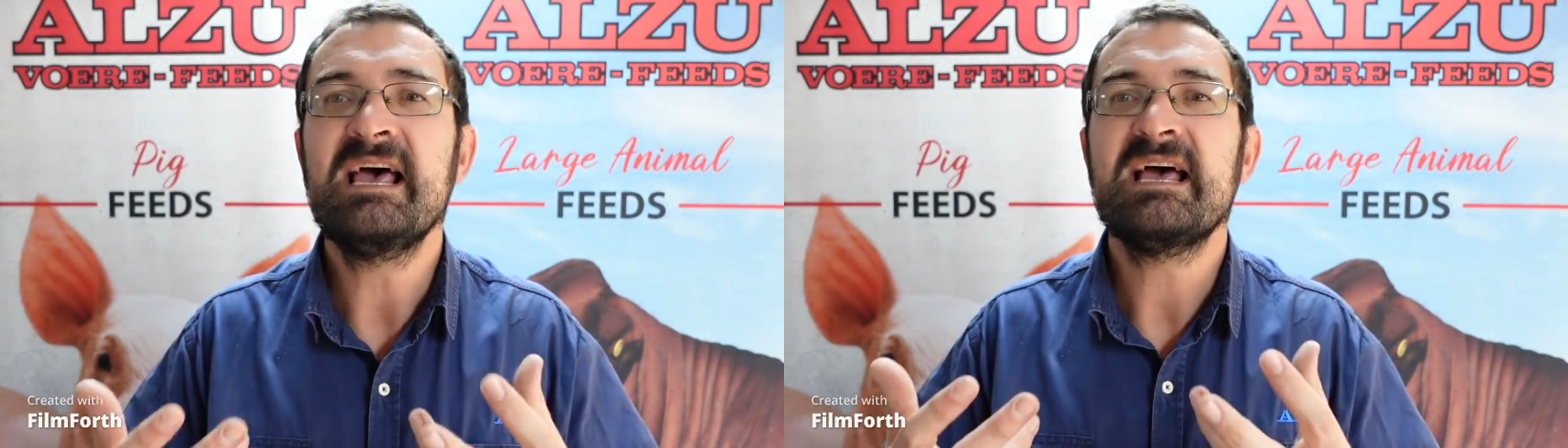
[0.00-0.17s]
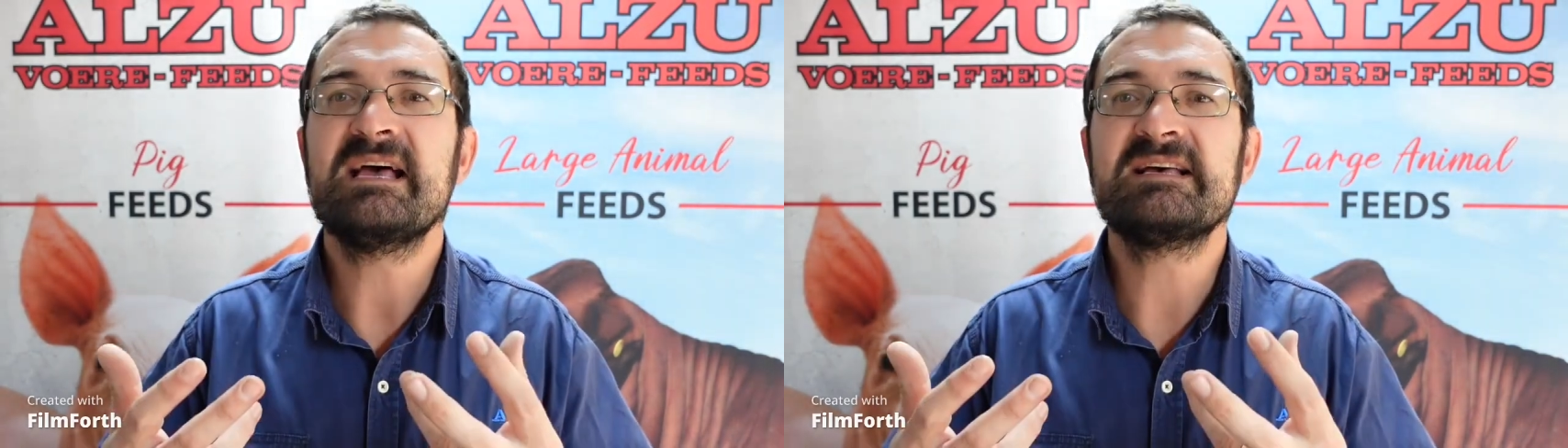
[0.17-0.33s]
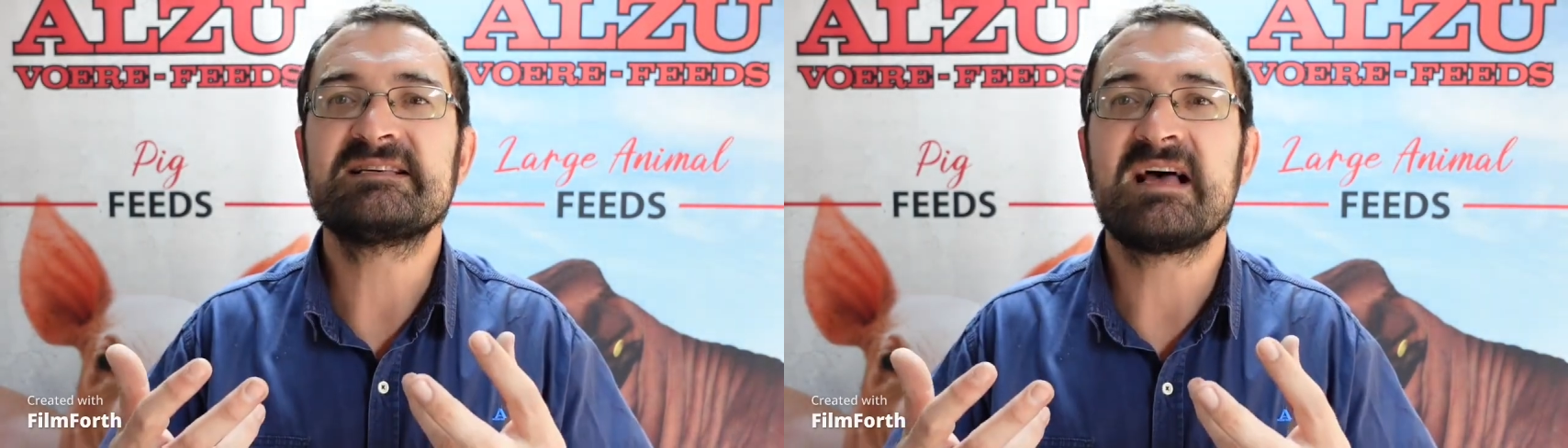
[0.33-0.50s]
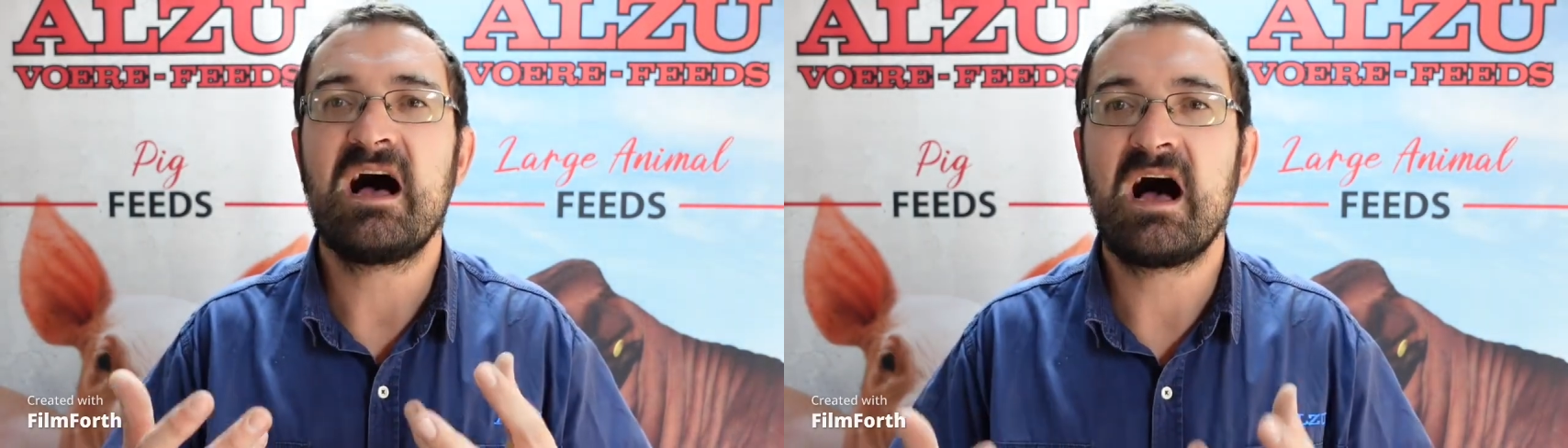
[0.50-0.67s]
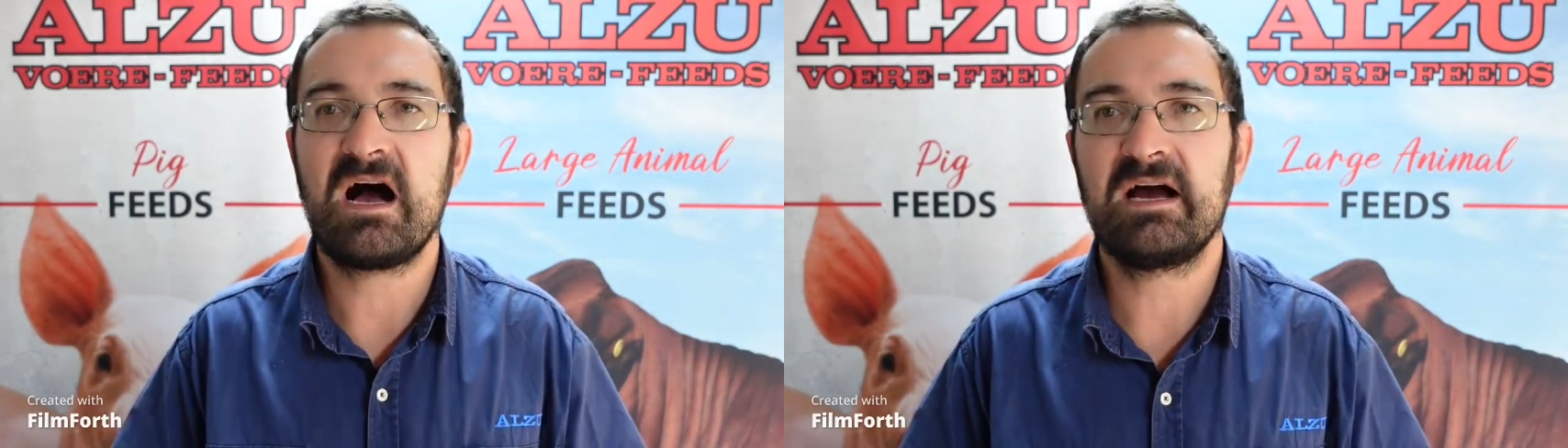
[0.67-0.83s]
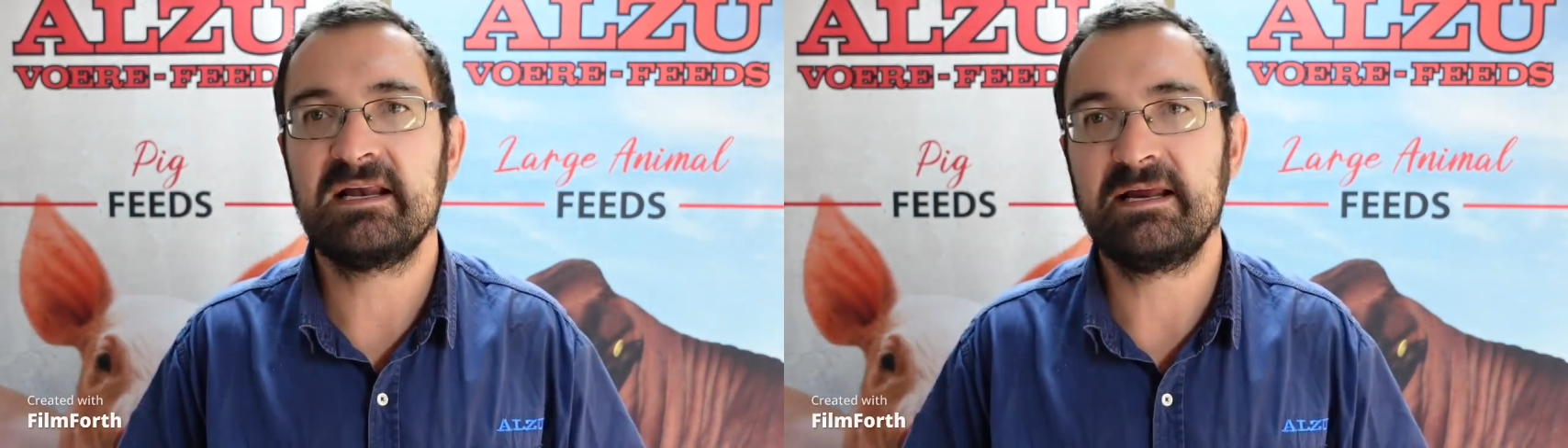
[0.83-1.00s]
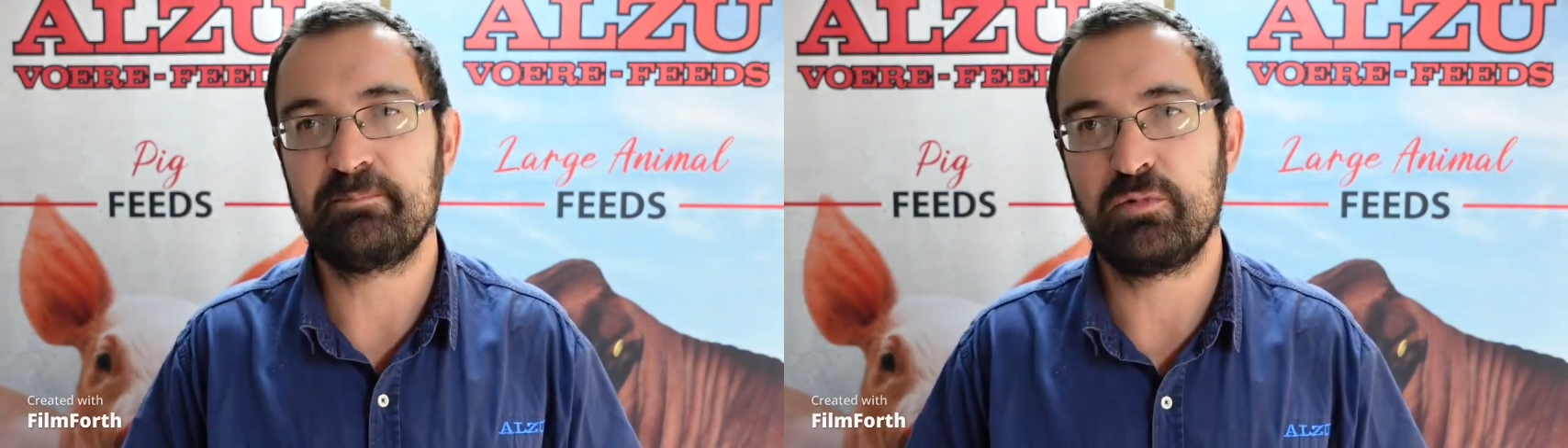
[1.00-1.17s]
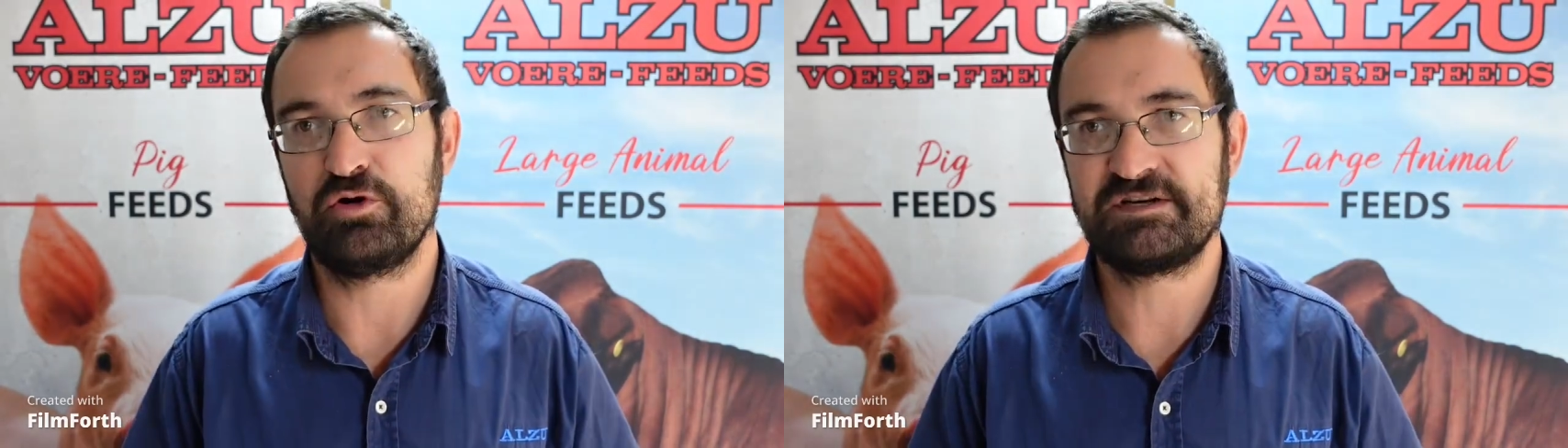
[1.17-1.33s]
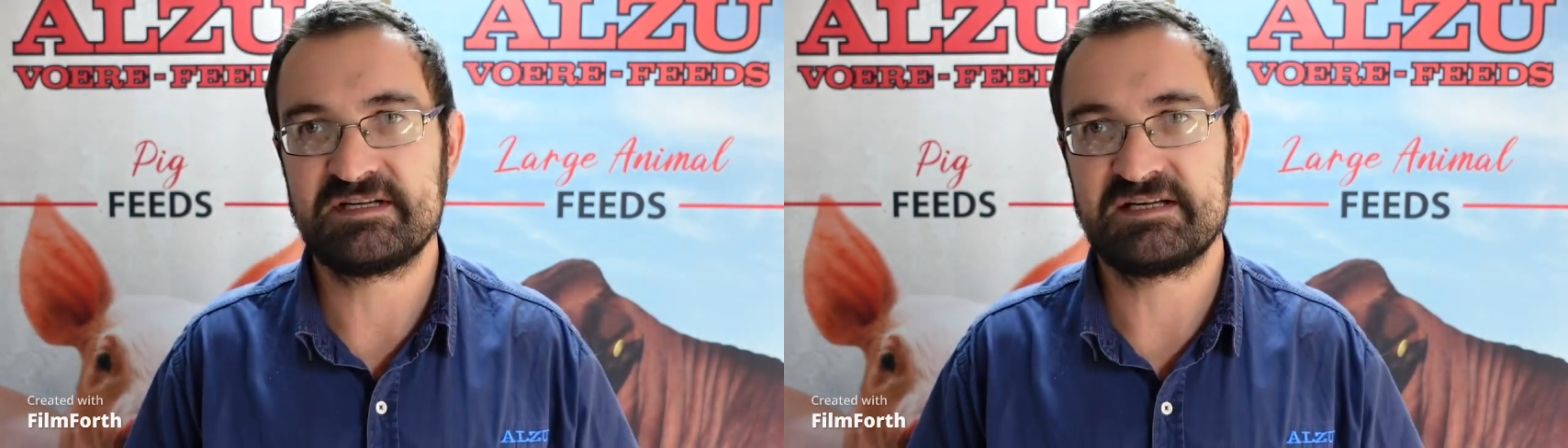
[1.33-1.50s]
is highly
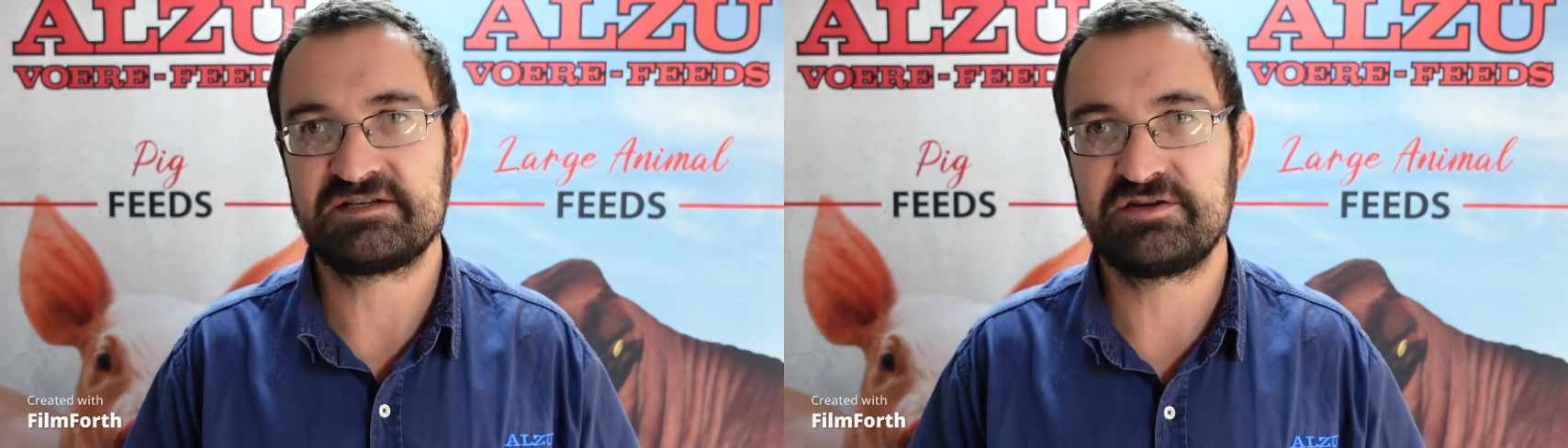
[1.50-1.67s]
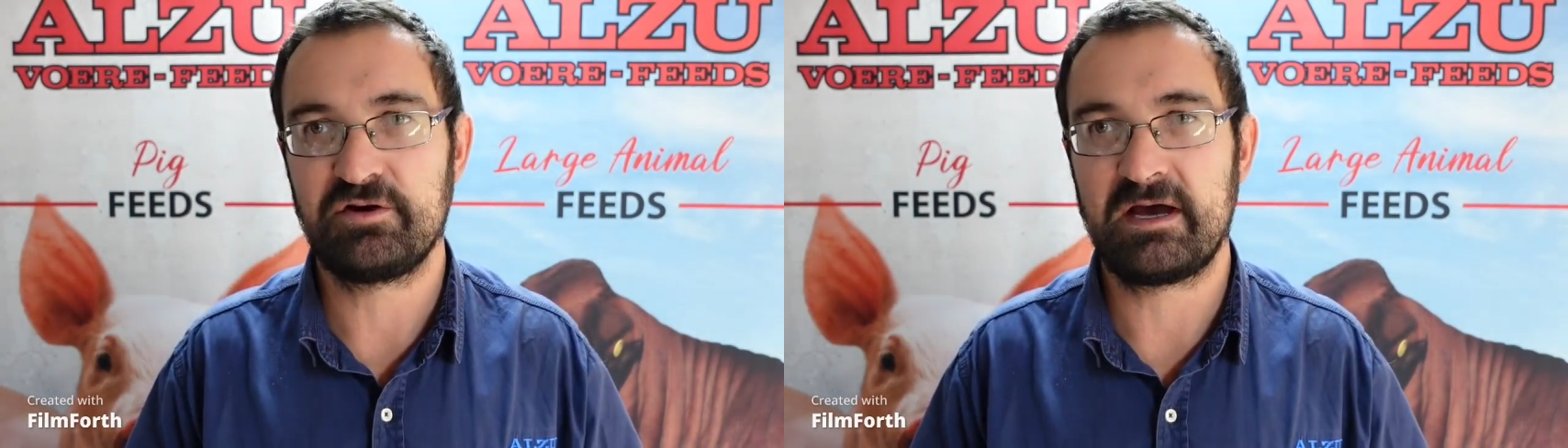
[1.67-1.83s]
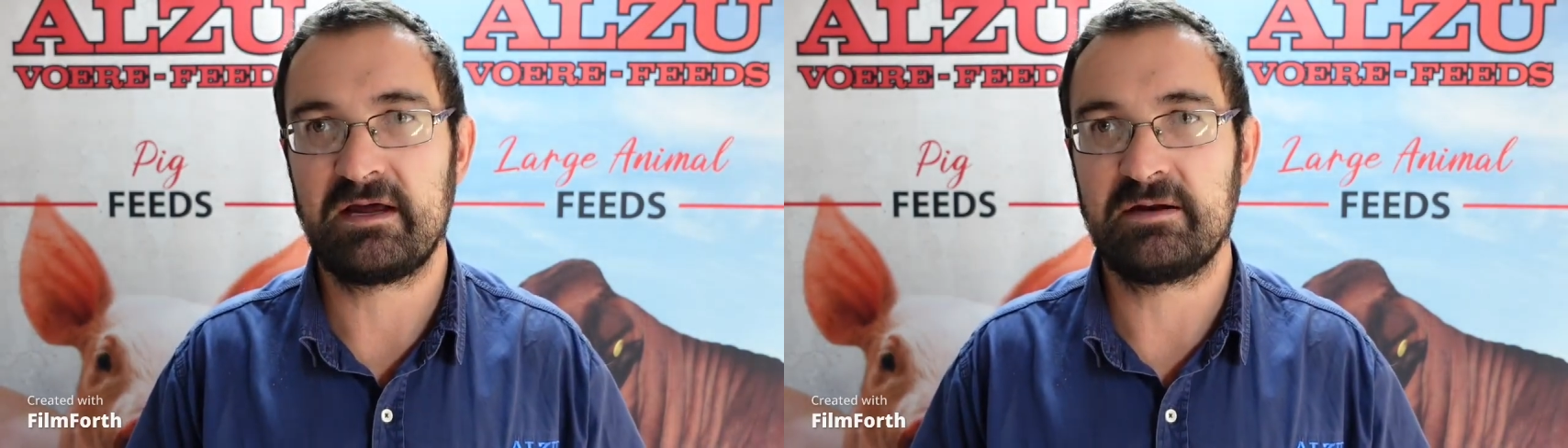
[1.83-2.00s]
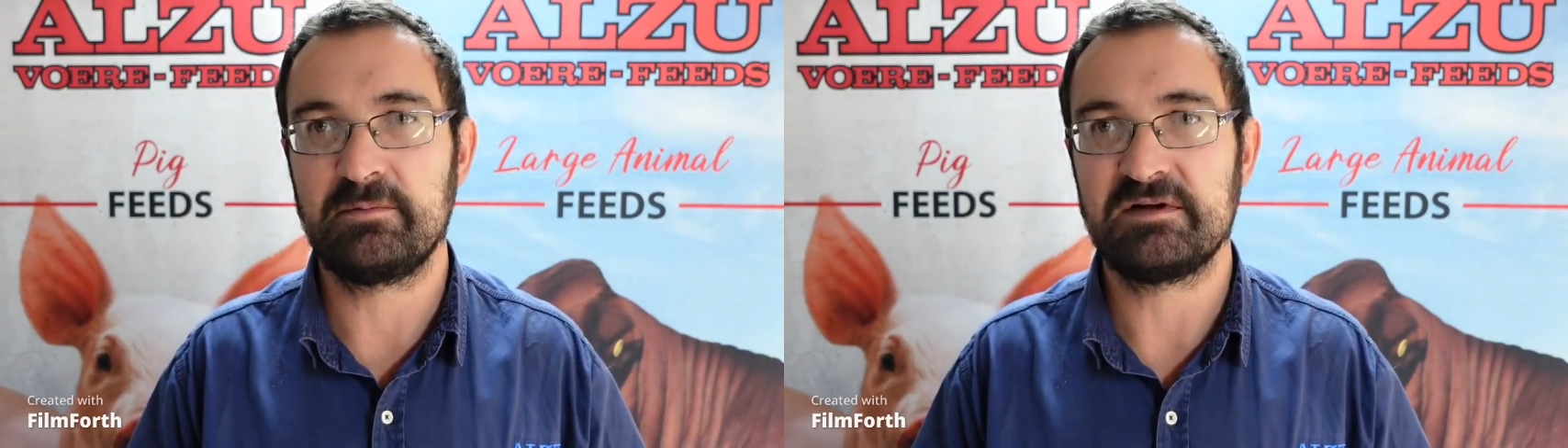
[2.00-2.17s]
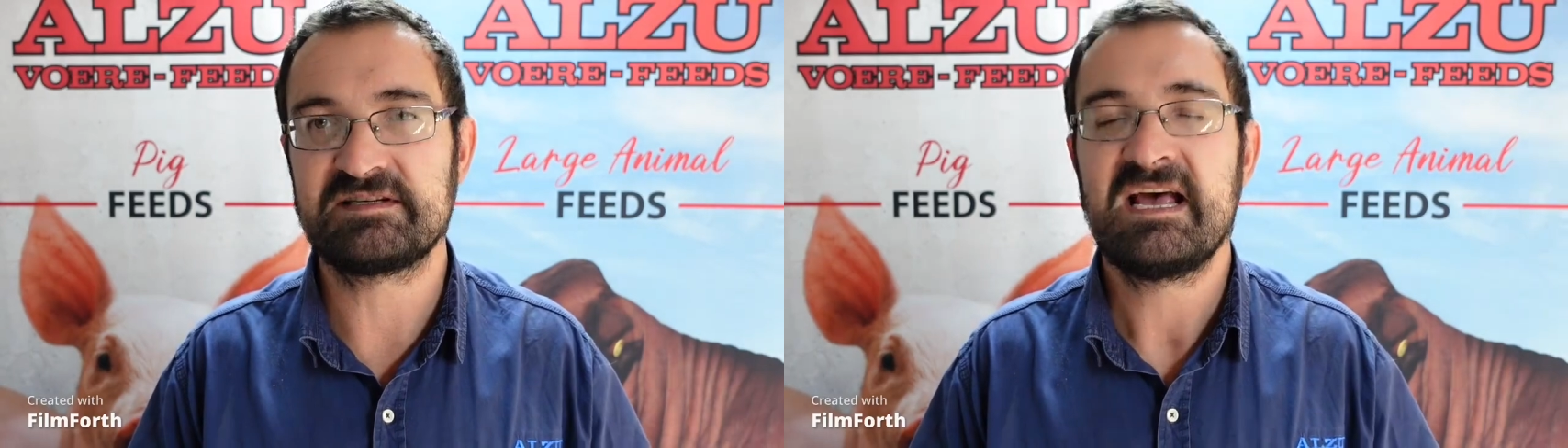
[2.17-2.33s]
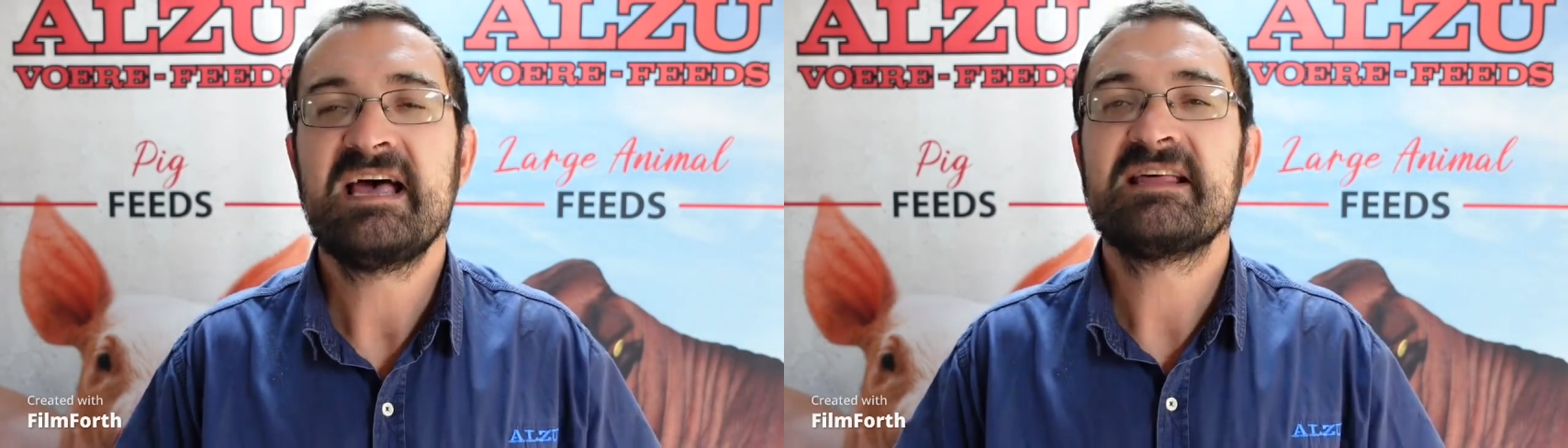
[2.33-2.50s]
poisonous to your animals.